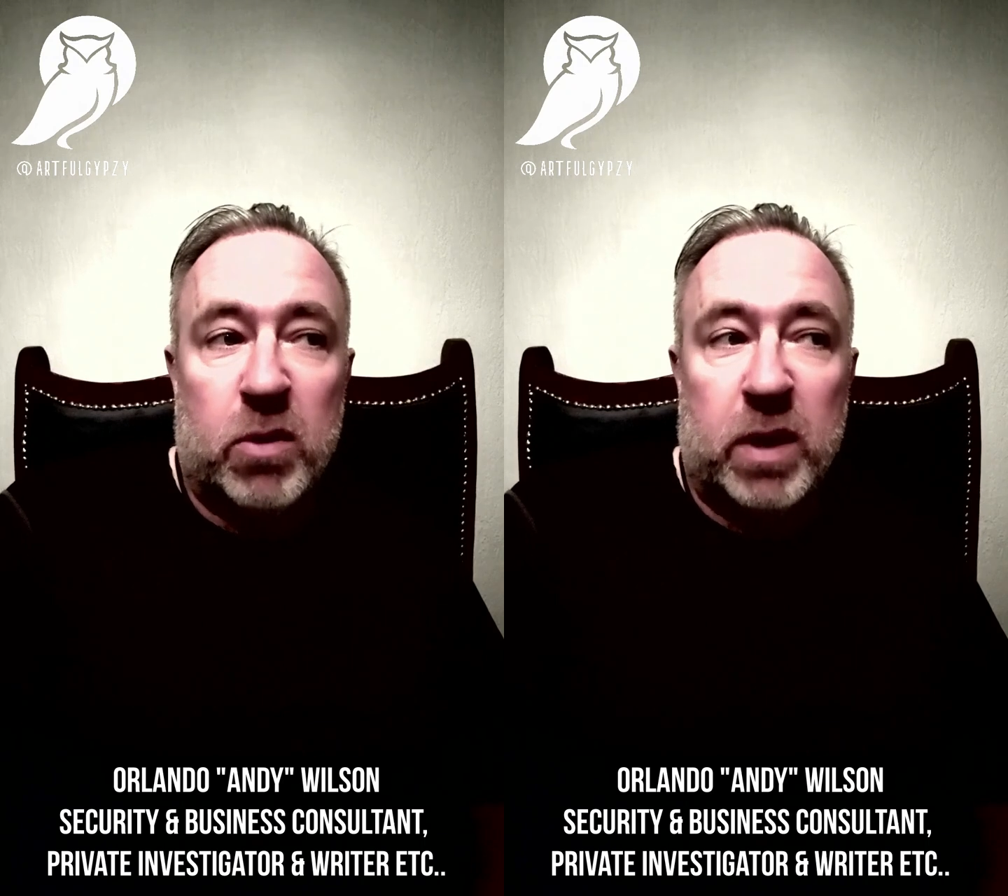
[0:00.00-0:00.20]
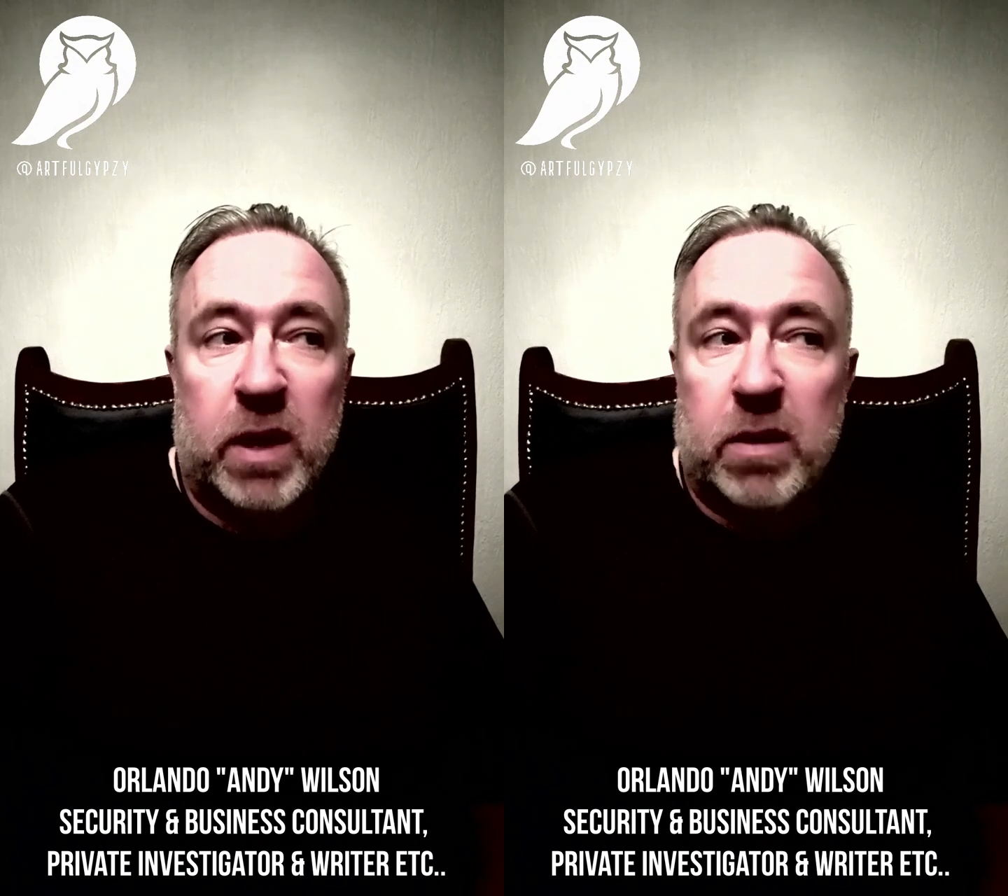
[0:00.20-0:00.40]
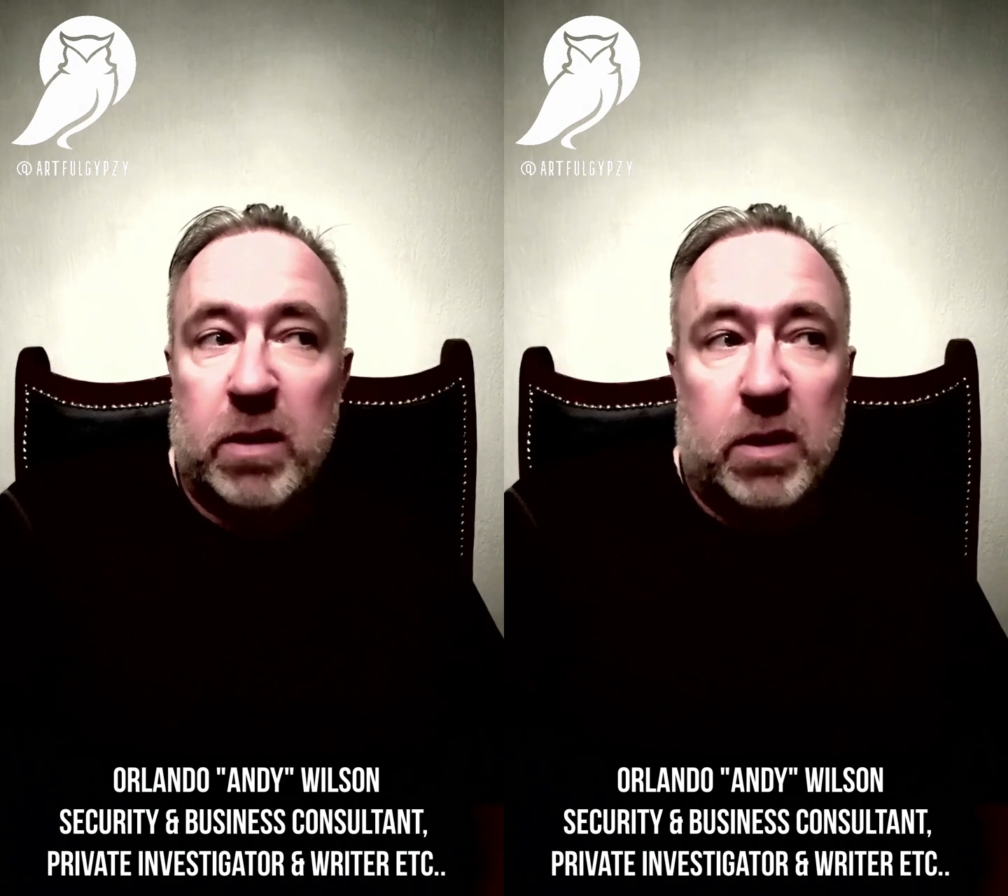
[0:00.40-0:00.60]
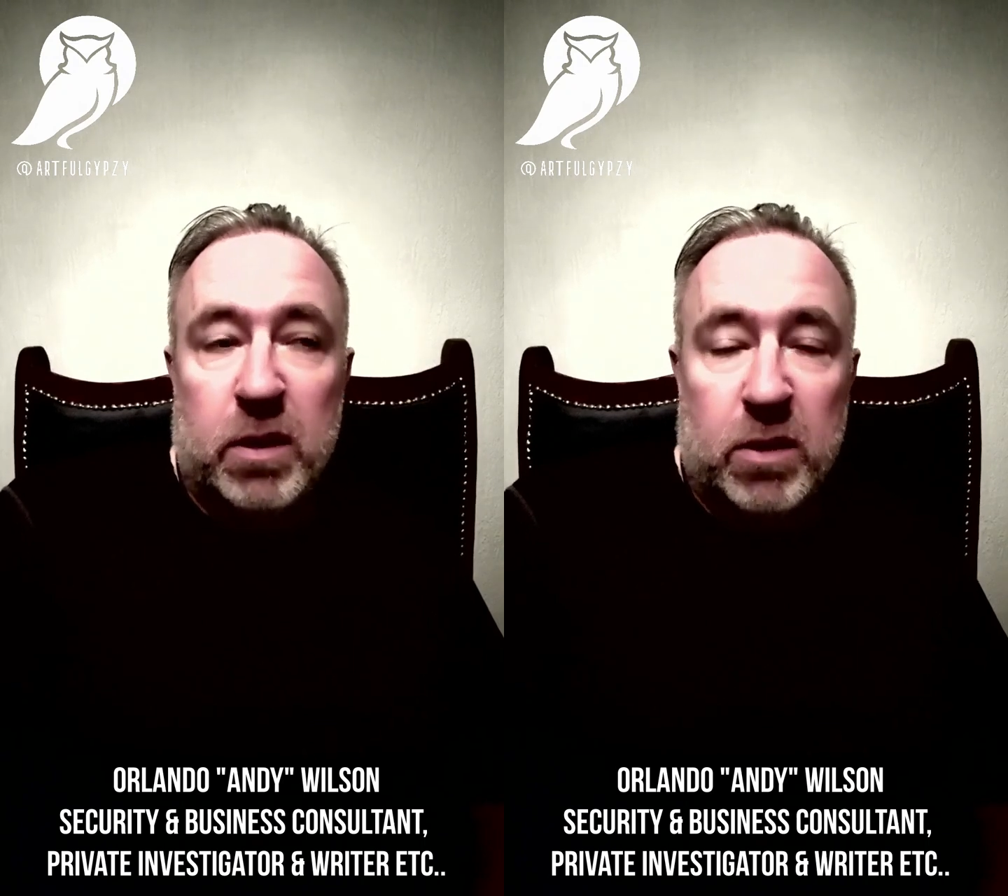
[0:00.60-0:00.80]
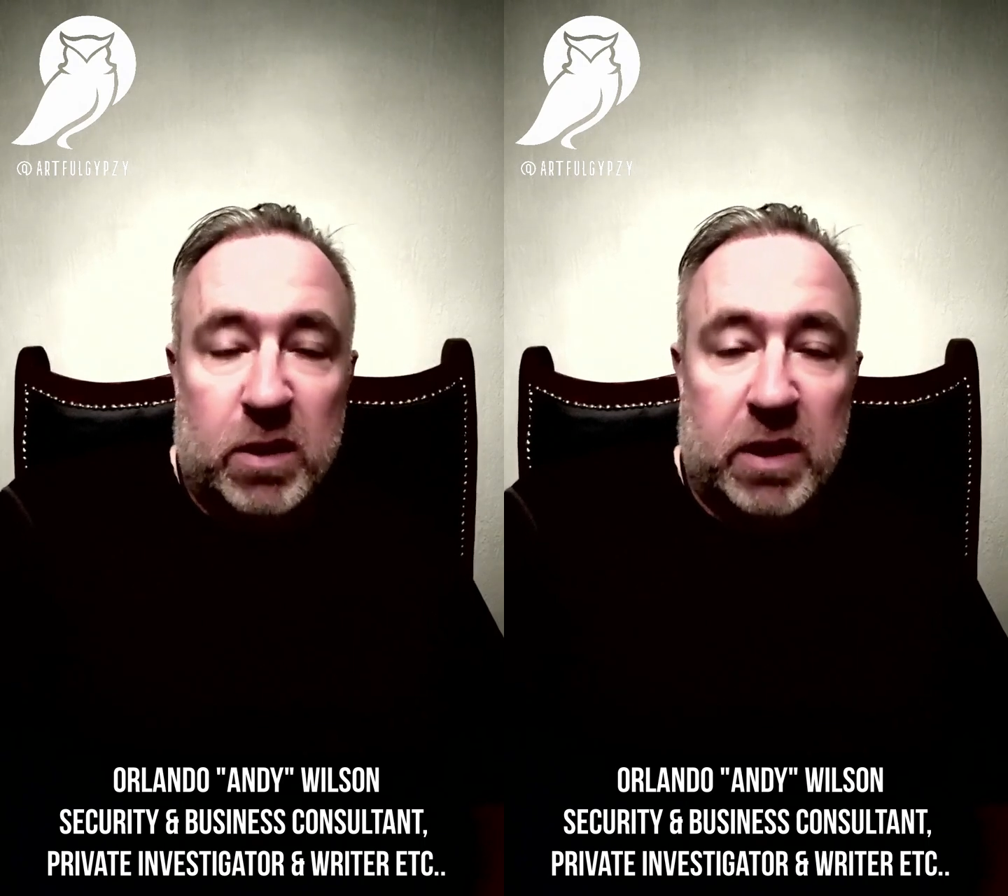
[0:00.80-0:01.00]
okay,
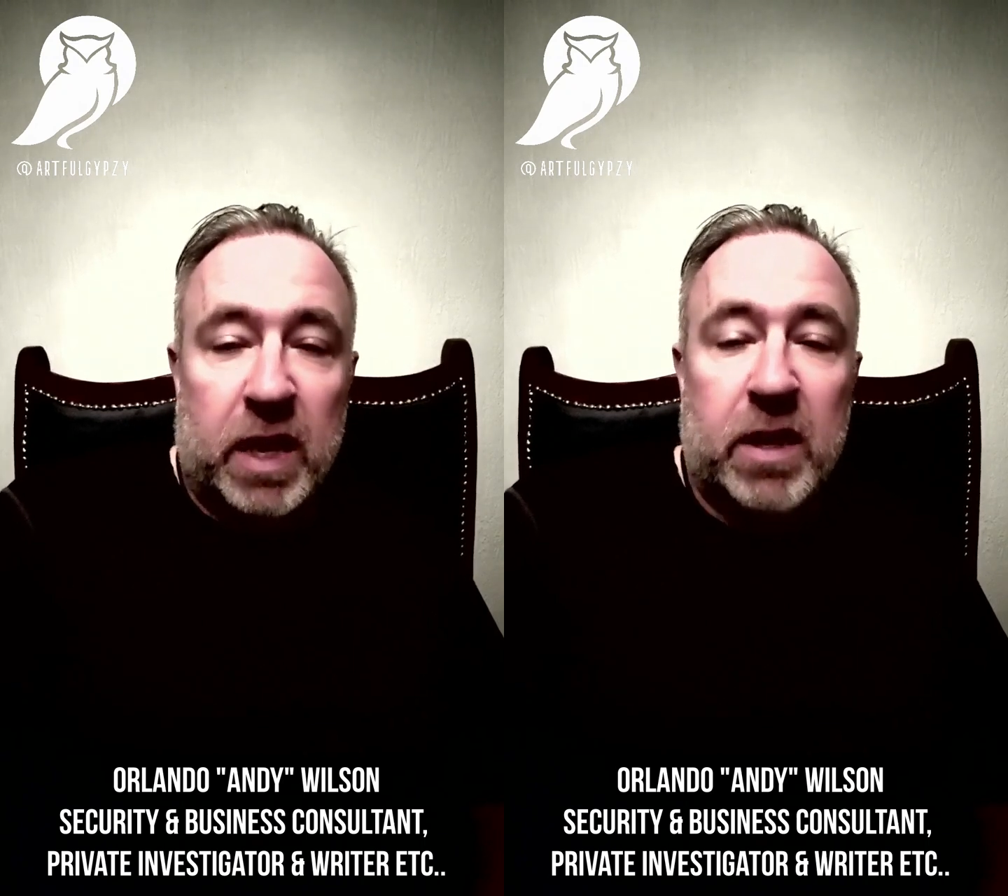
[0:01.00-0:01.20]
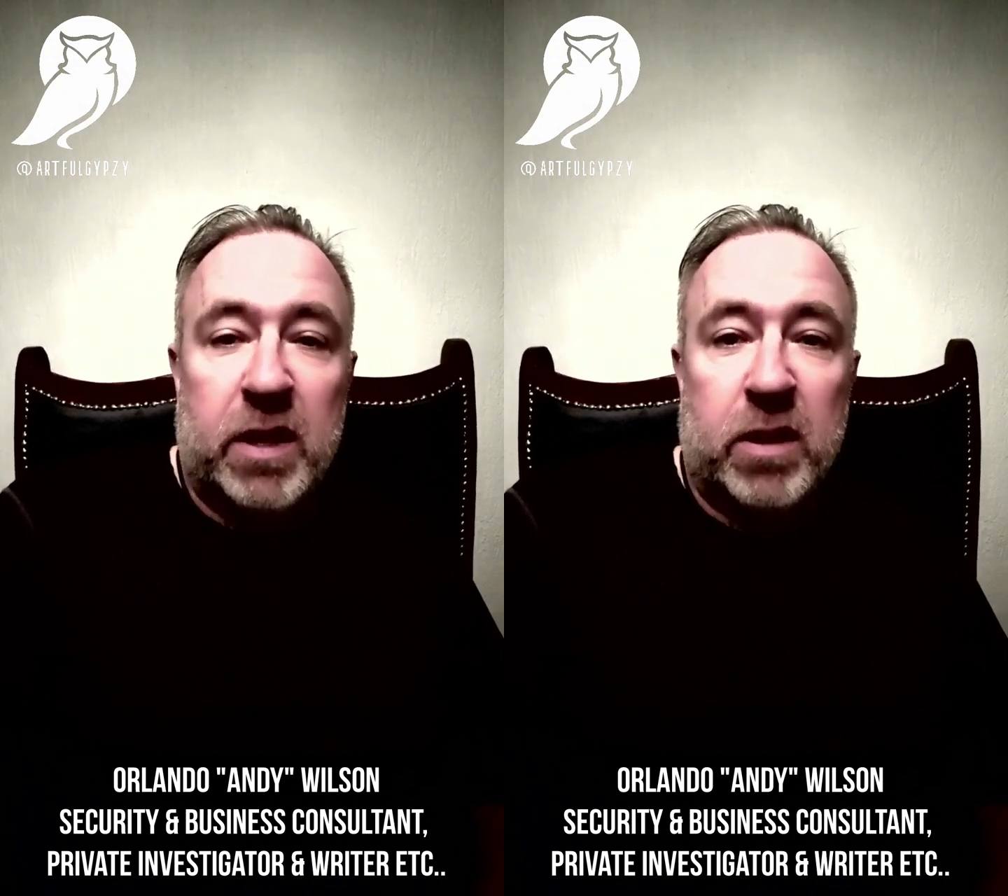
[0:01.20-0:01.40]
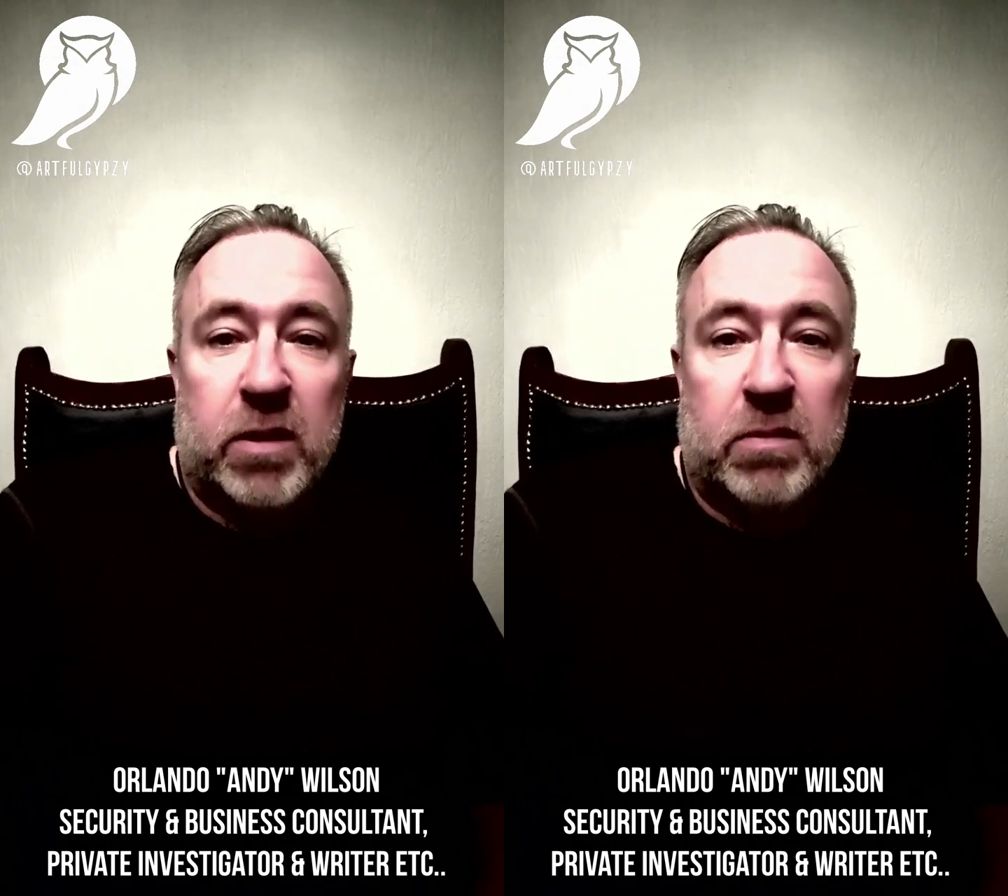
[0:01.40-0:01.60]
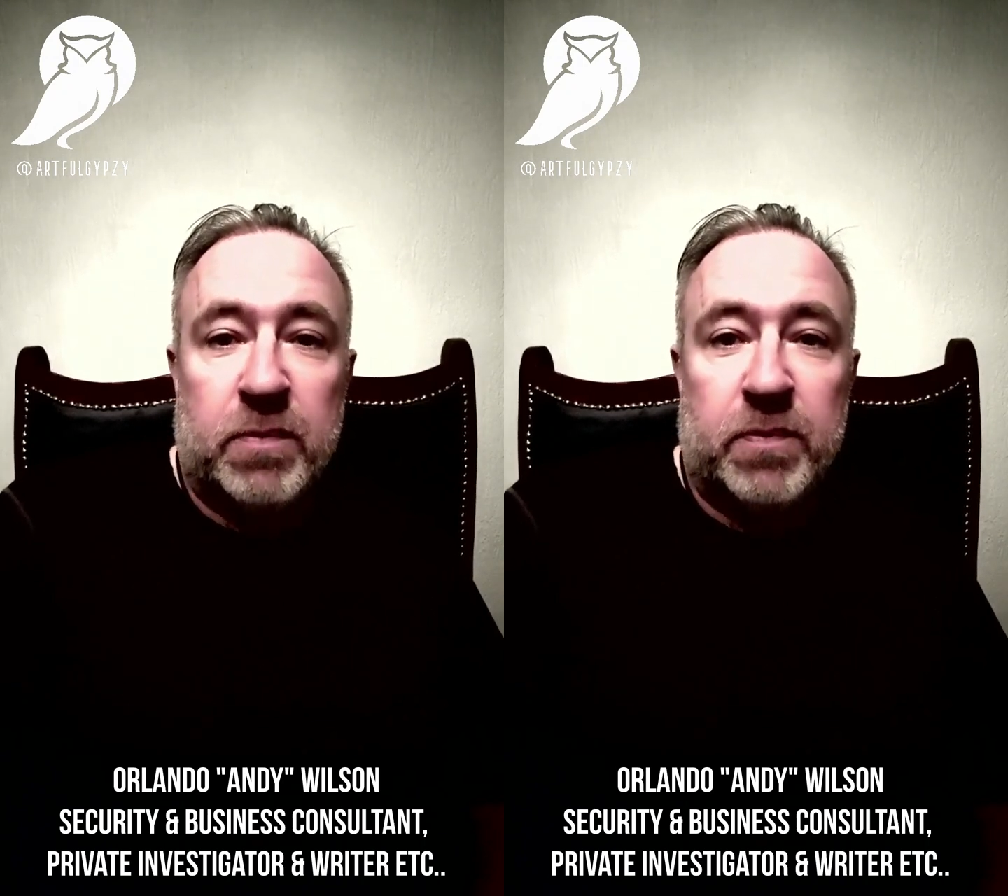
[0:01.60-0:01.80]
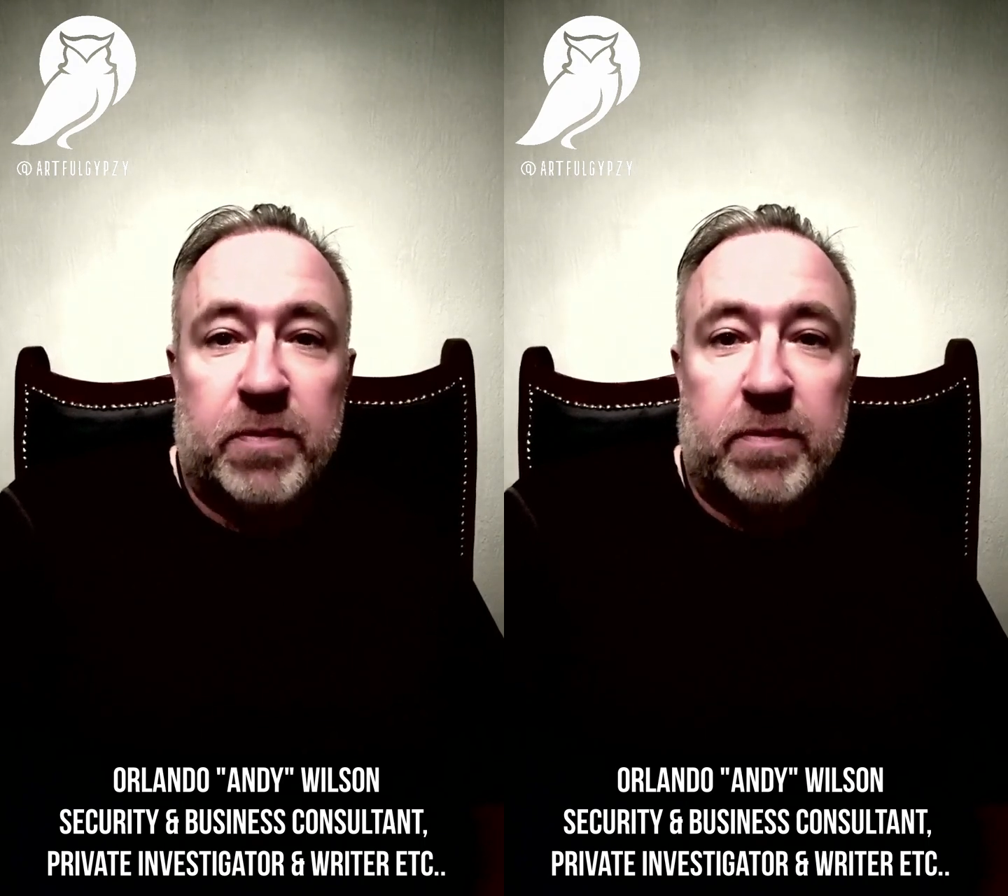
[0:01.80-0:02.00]
stand here,